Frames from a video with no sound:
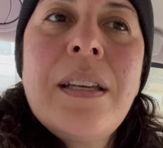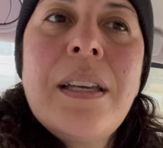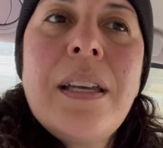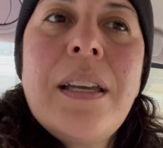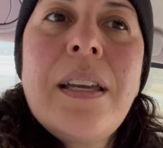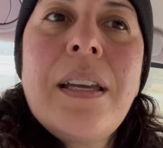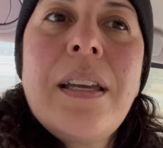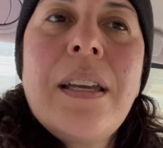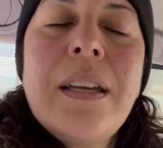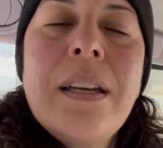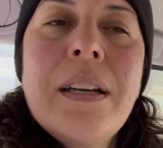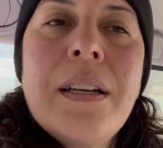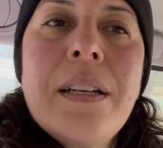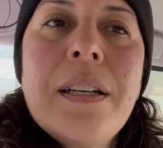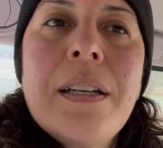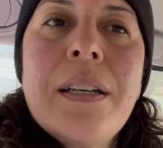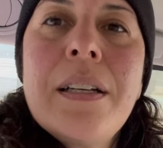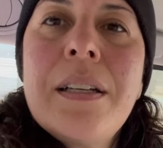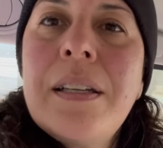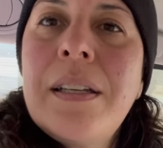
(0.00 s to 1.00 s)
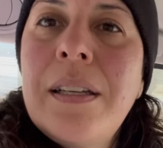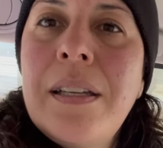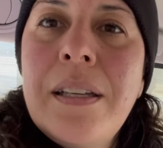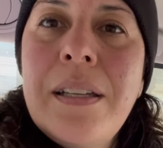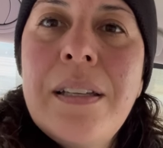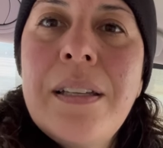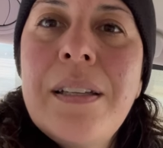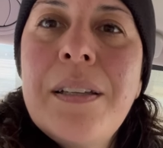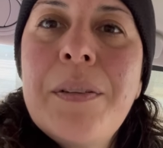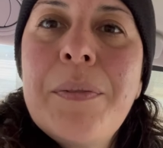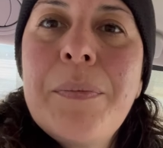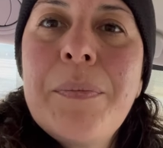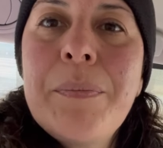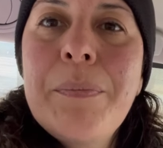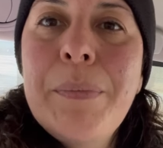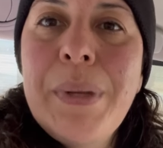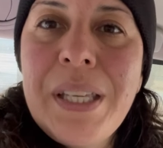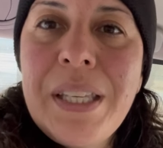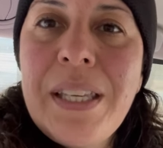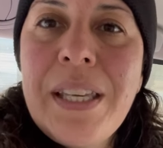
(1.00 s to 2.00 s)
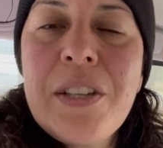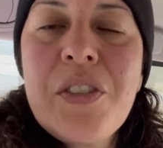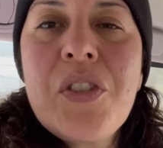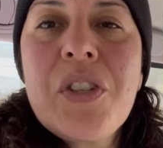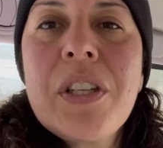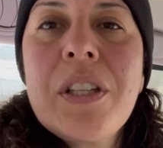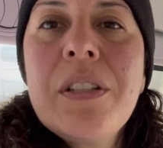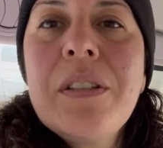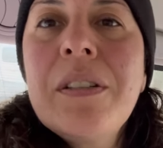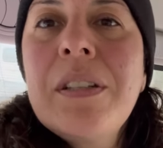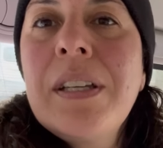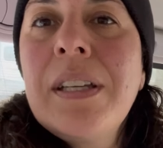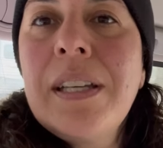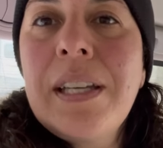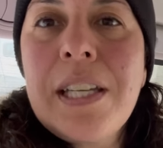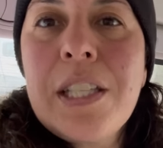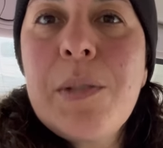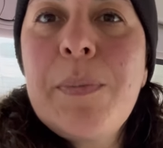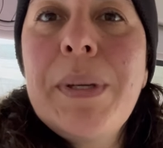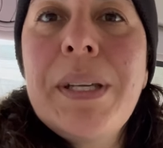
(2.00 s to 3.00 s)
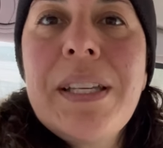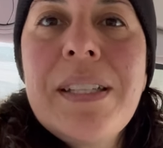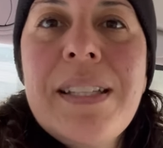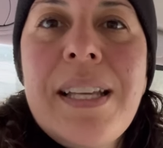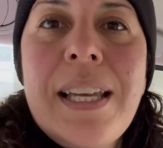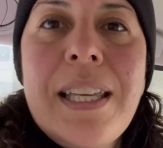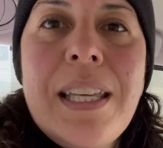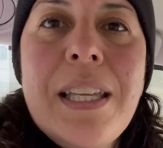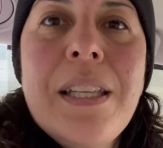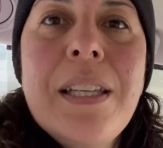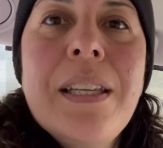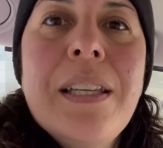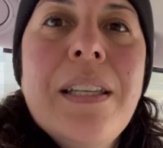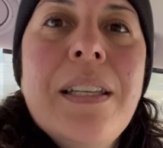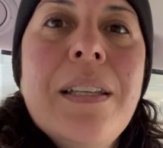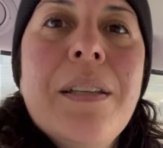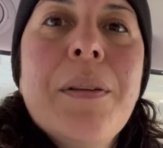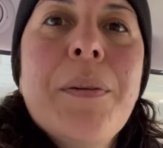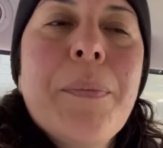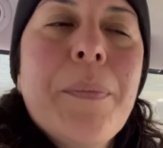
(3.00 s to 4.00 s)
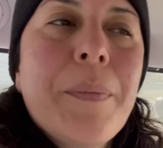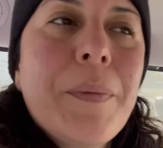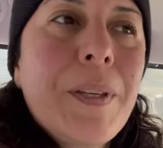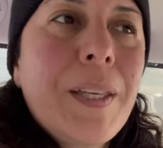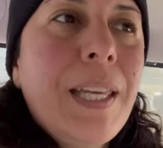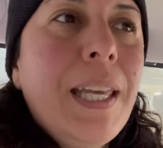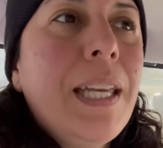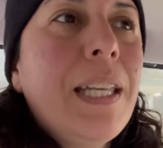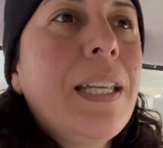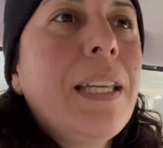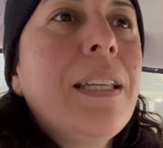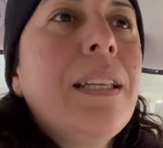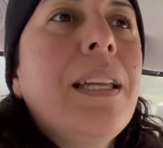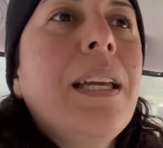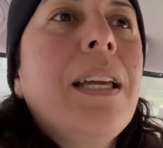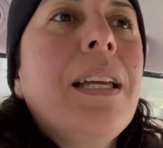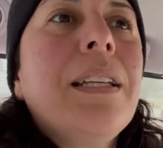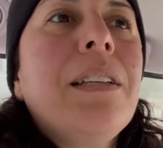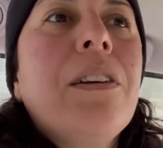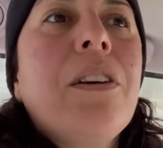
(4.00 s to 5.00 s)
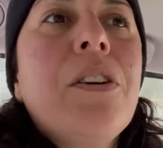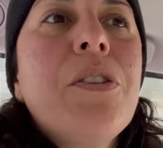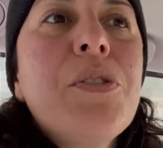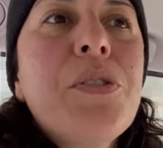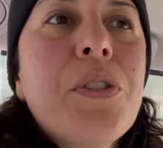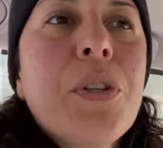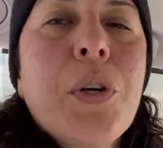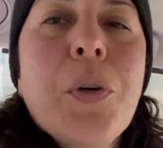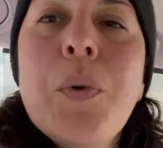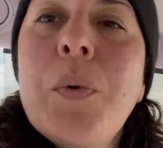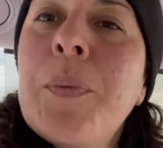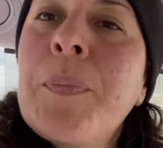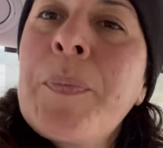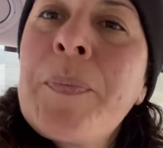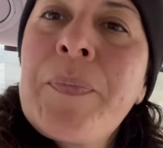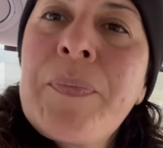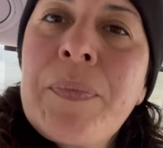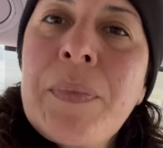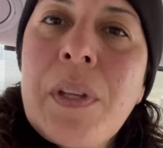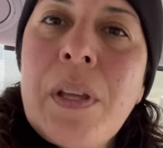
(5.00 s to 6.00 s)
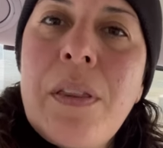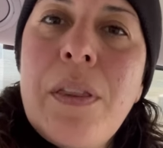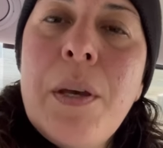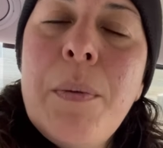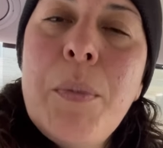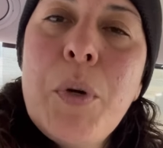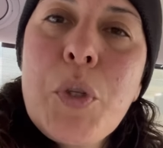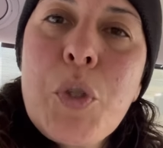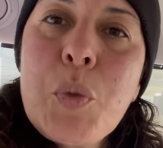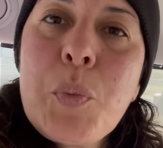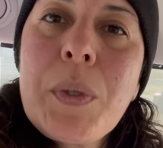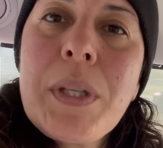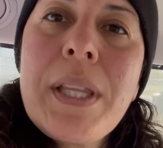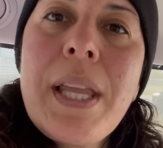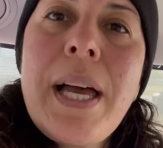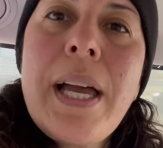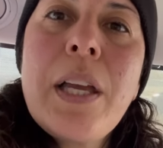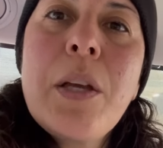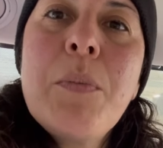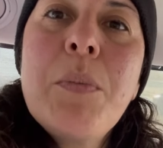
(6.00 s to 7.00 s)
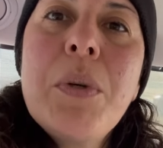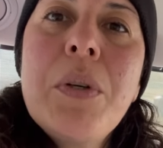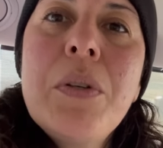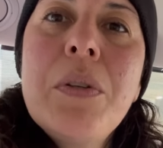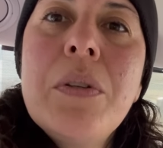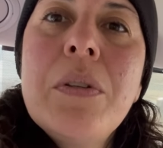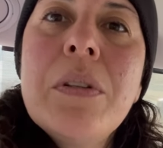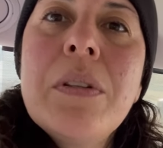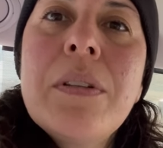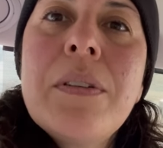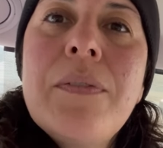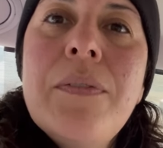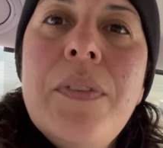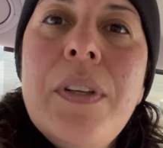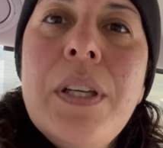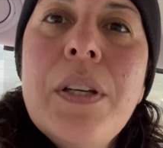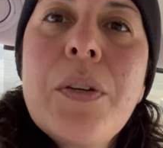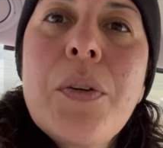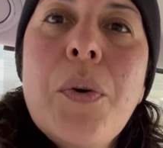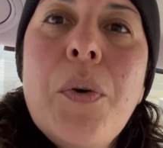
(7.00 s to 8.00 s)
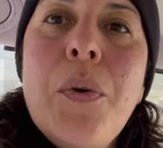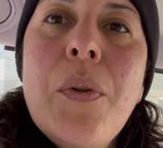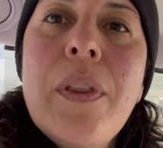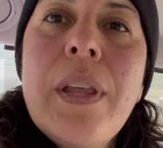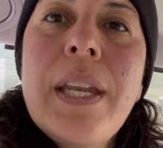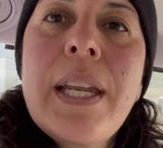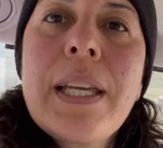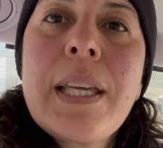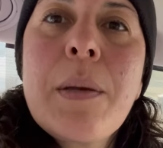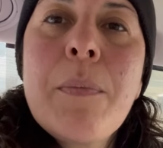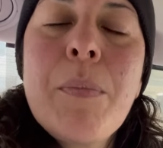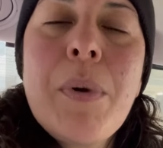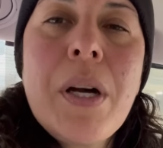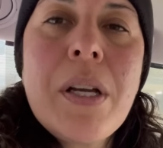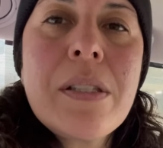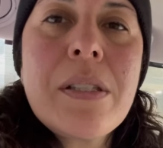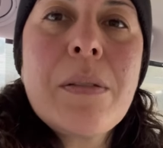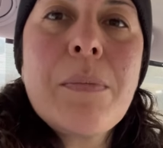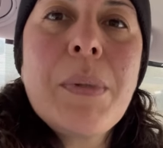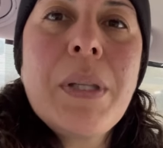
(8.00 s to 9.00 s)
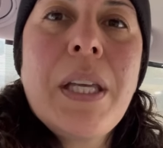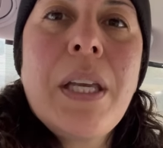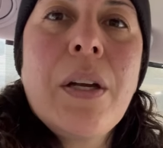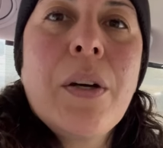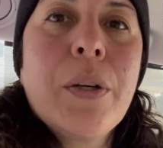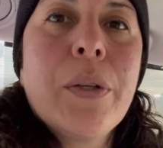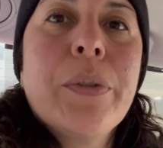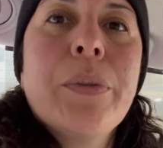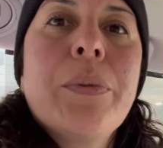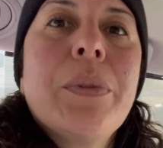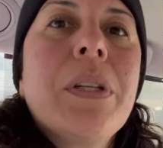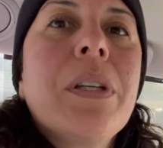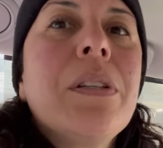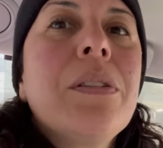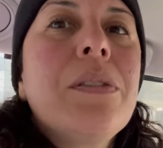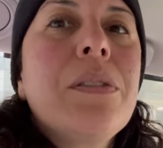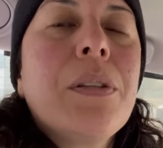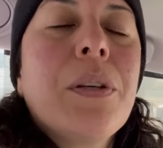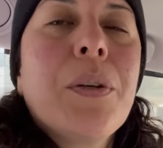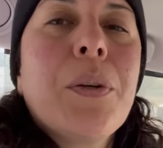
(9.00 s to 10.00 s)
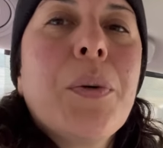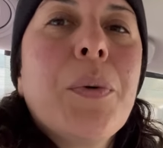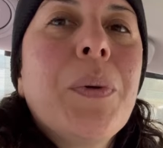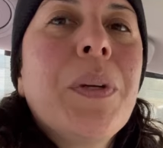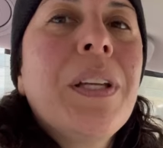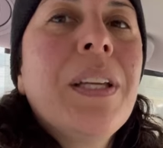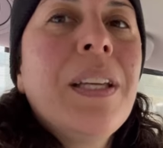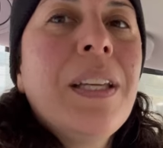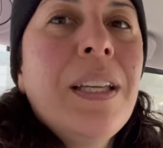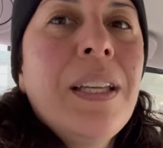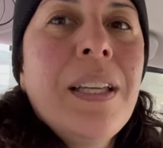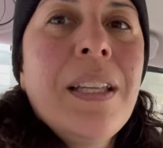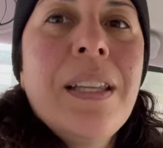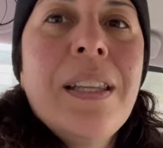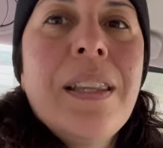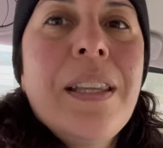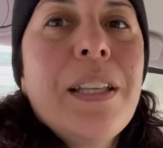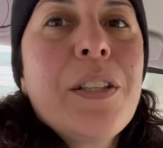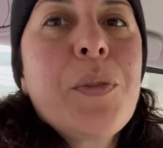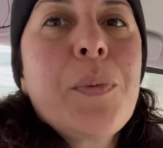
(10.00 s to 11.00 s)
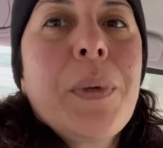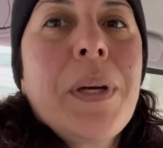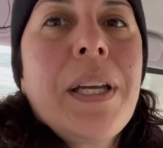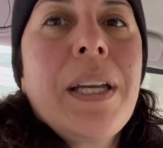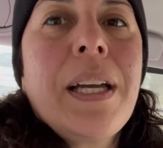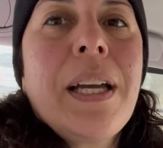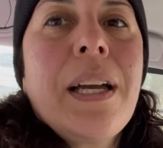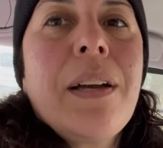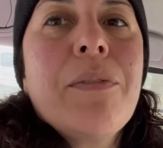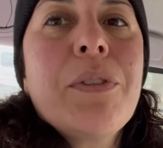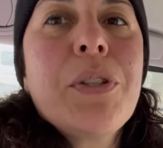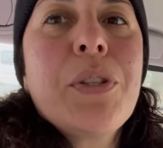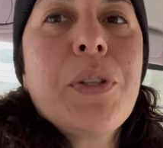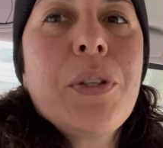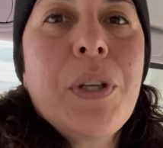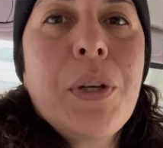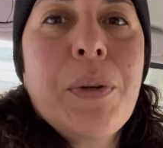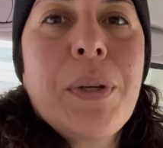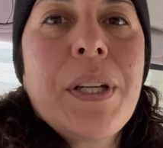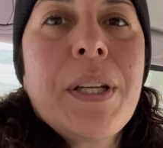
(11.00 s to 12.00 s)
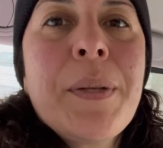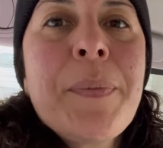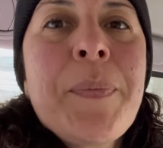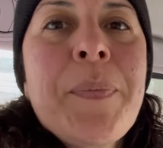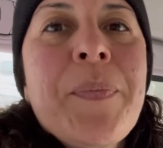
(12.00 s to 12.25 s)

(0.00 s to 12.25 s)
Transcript: a uh, big kitchen, as big as I can get it, and also the most reliable vehicle that I can possibly own. So that's why I have a Toyota.